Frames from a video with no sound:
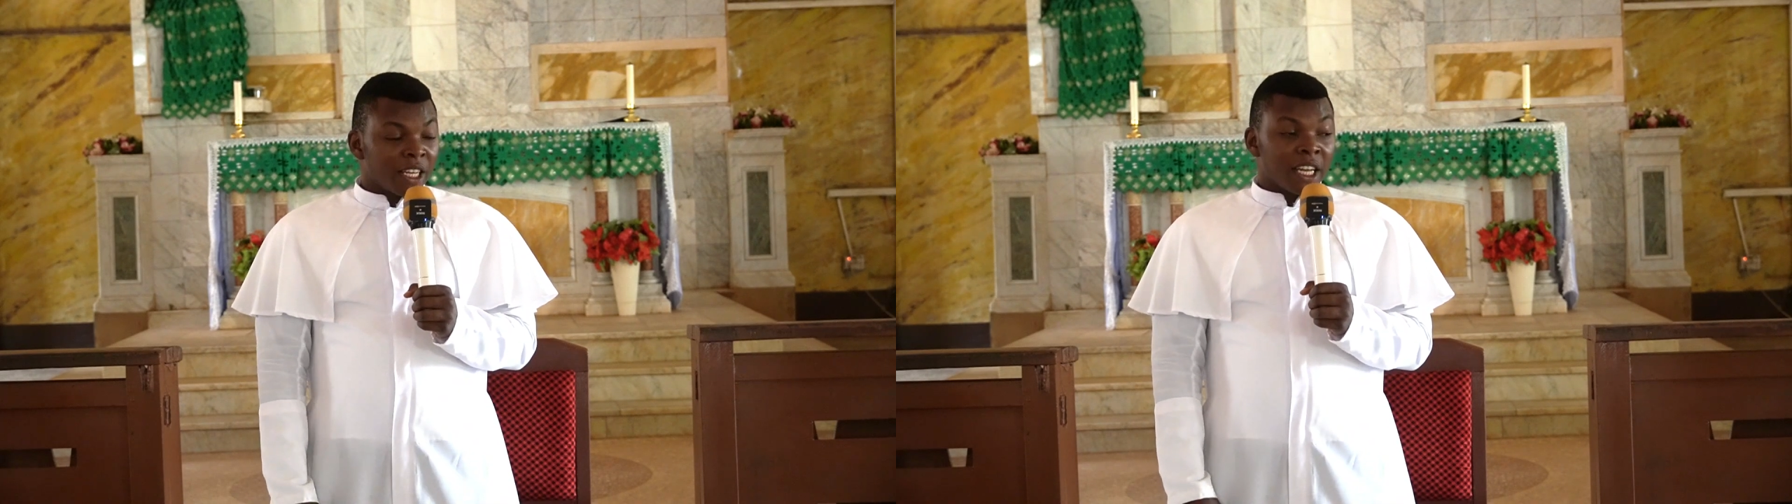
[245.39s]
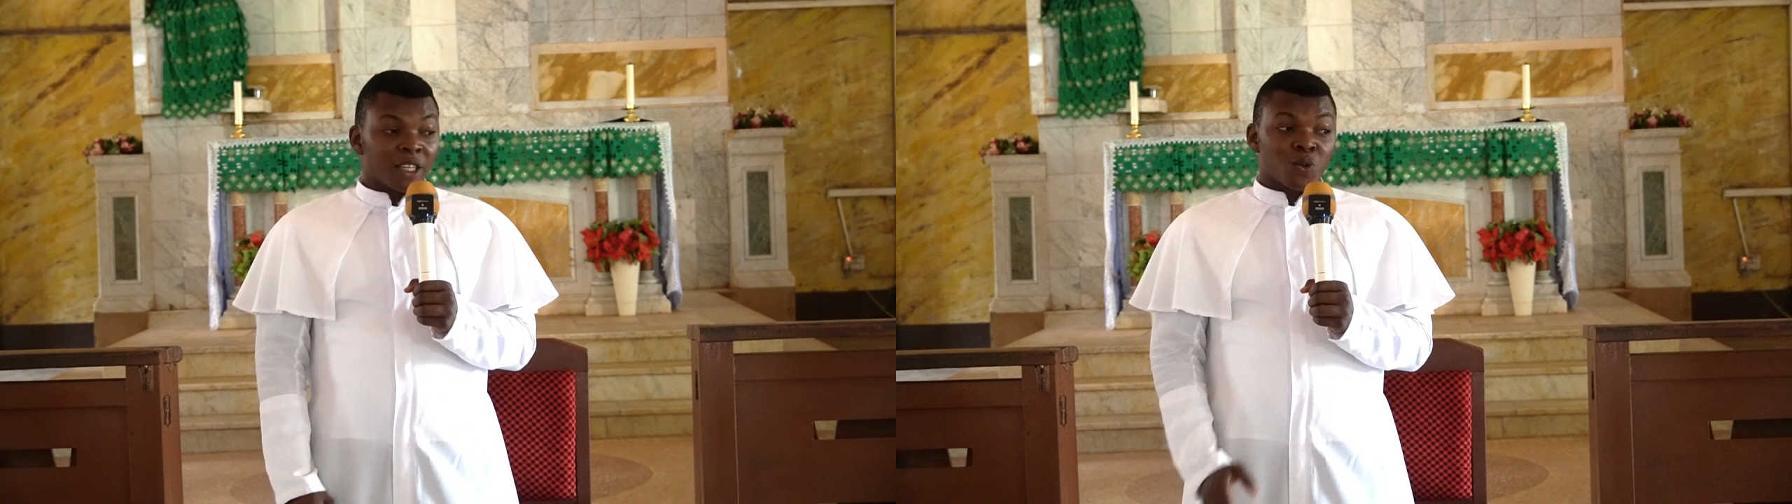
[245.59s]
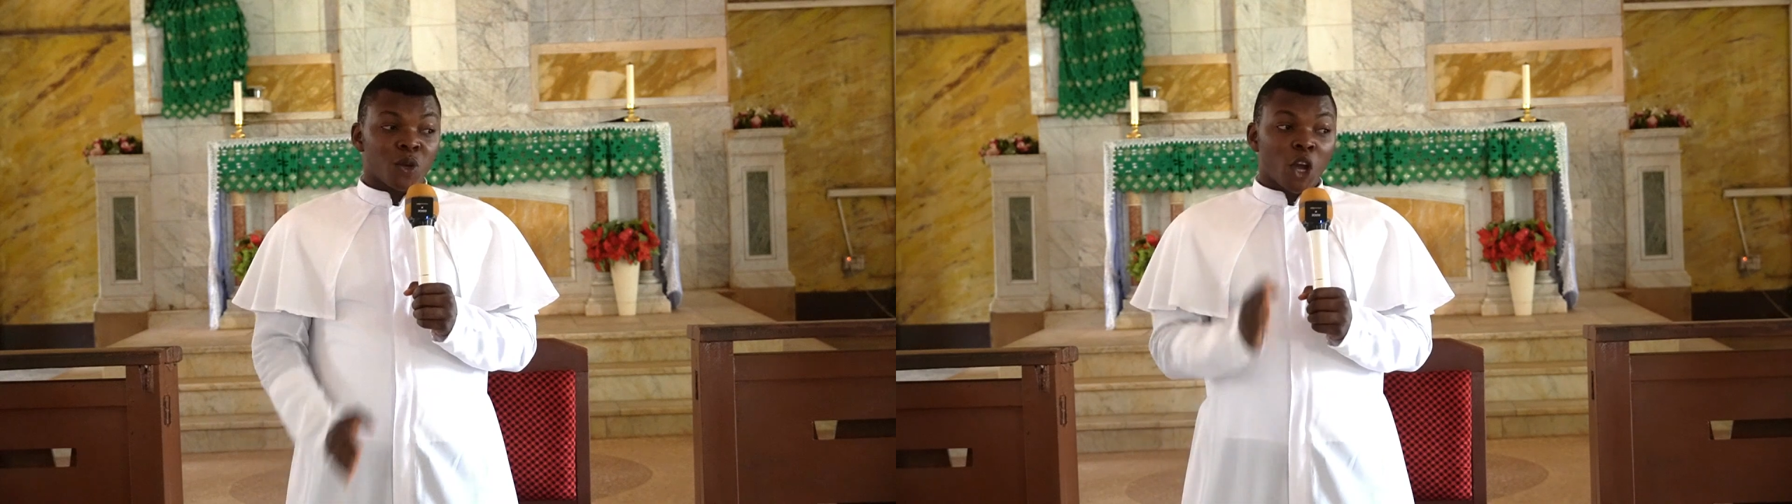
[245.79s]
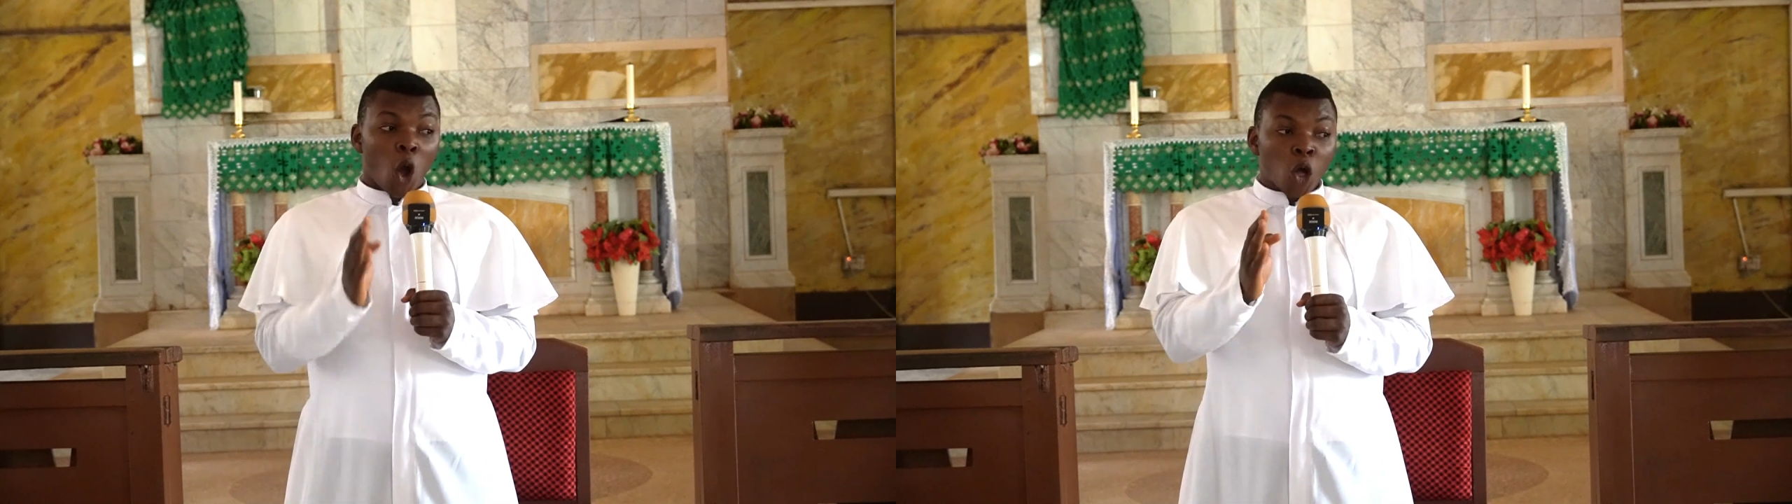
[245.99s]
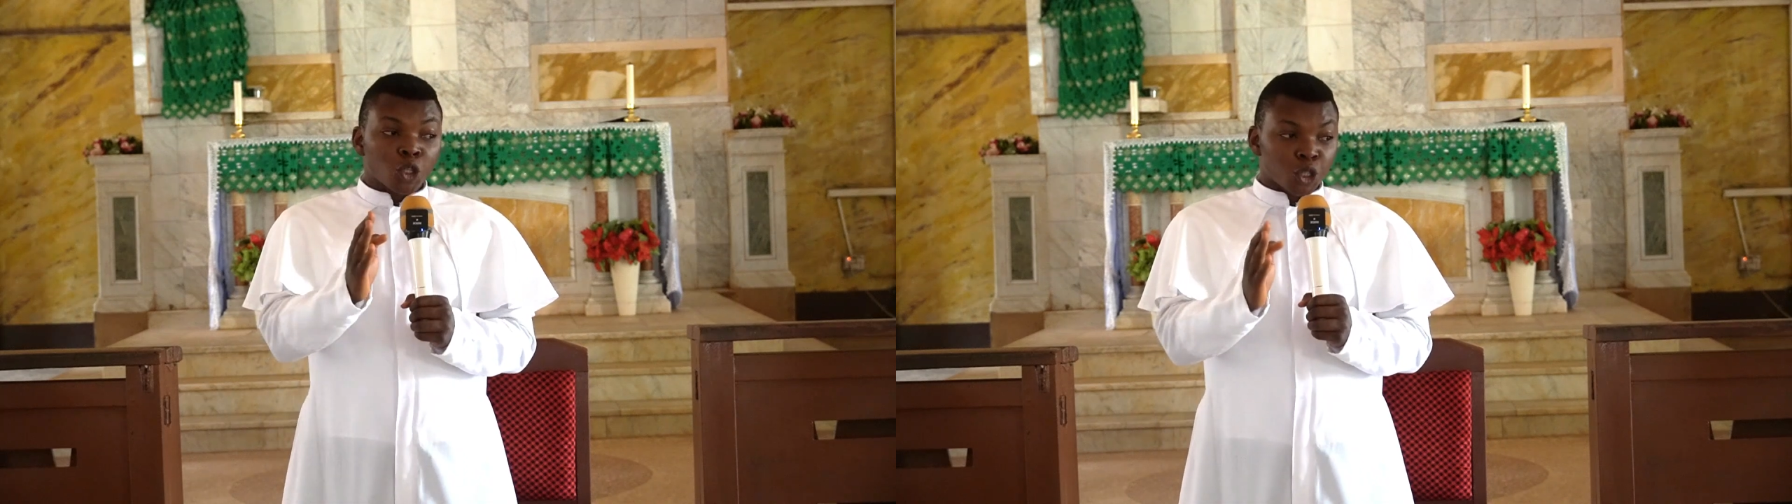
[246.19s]
that will
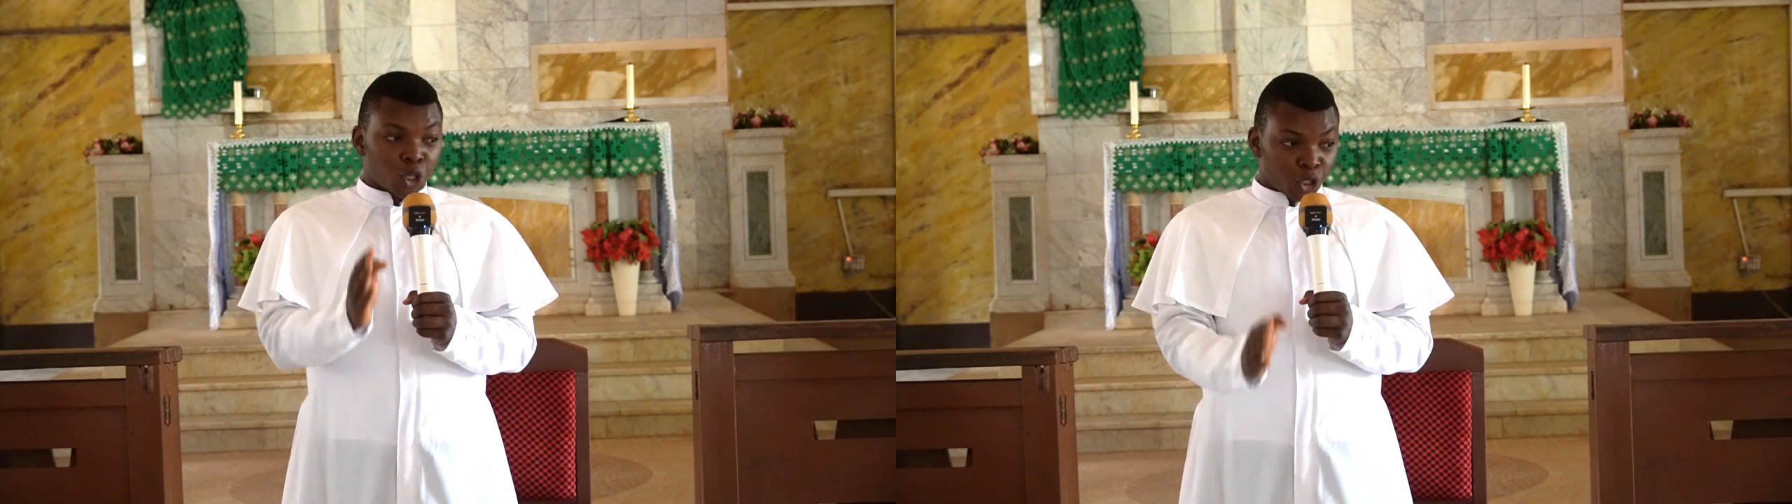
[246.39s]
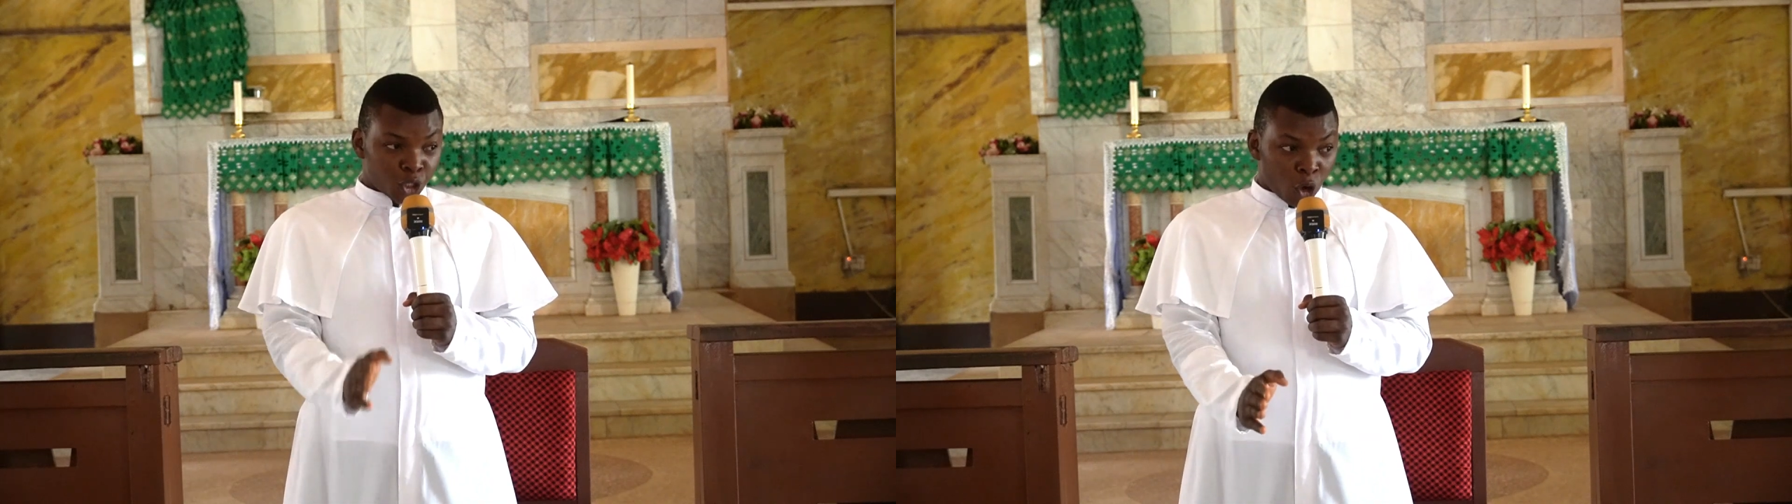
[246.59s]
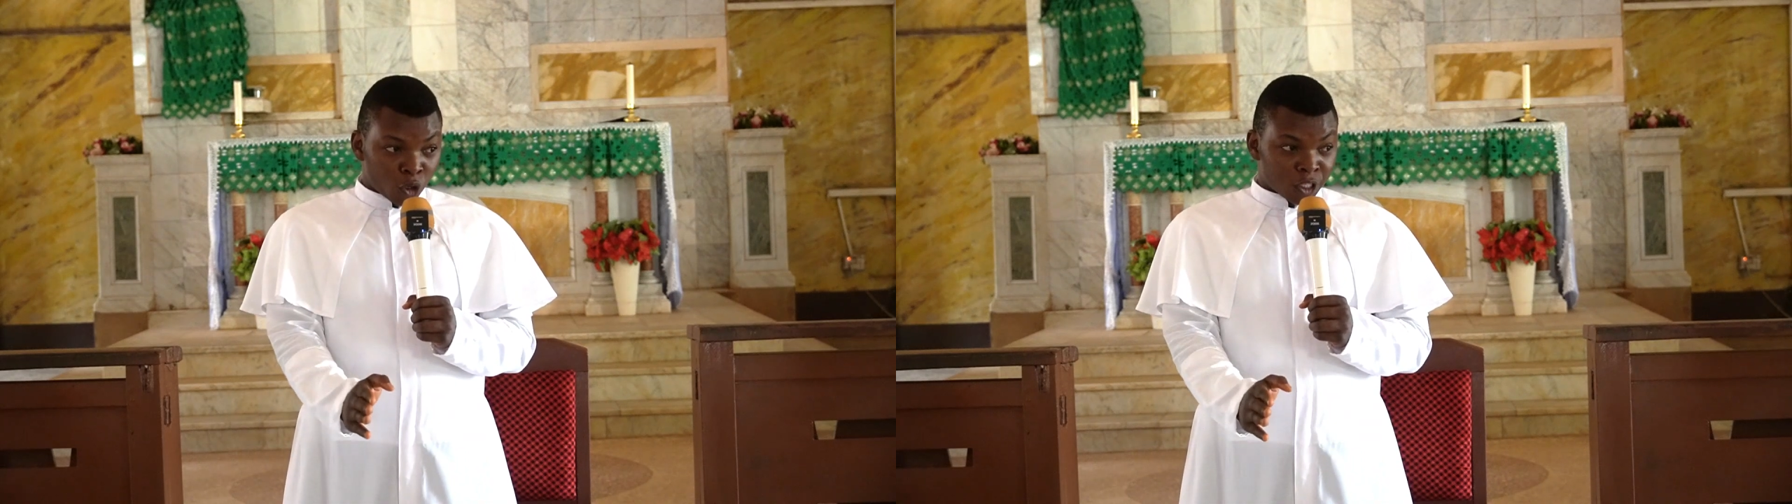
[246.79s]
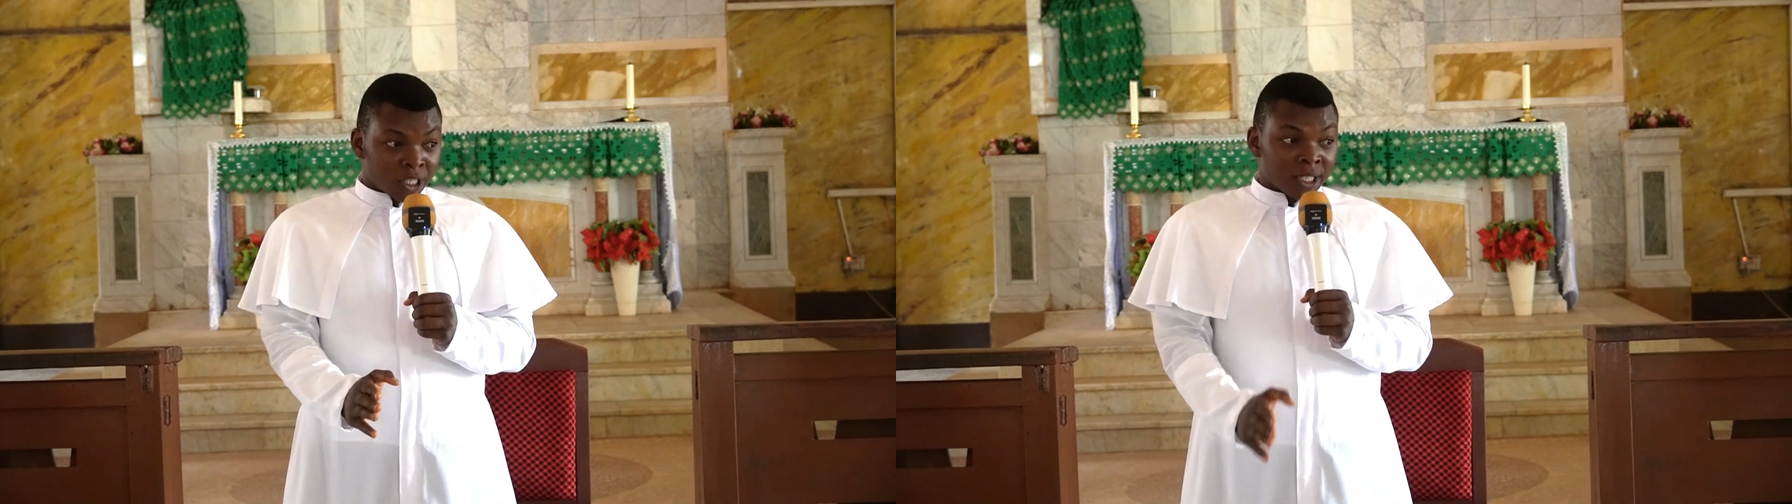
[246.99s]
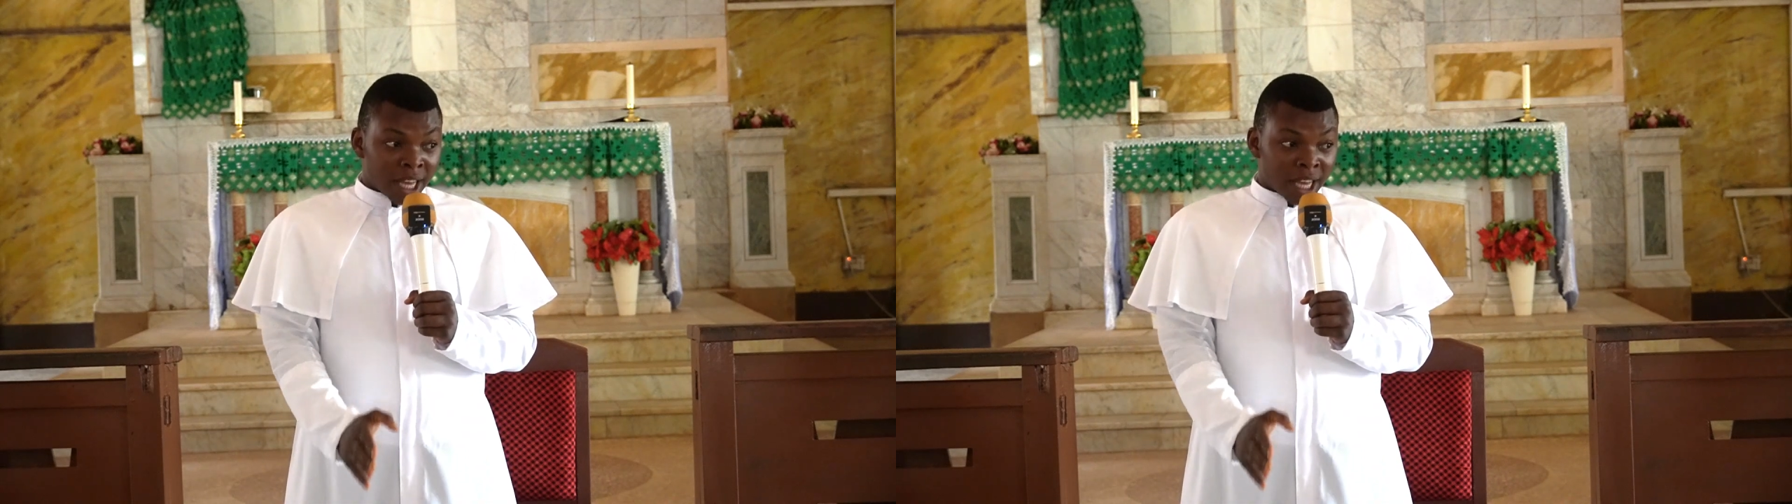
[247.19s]
cut short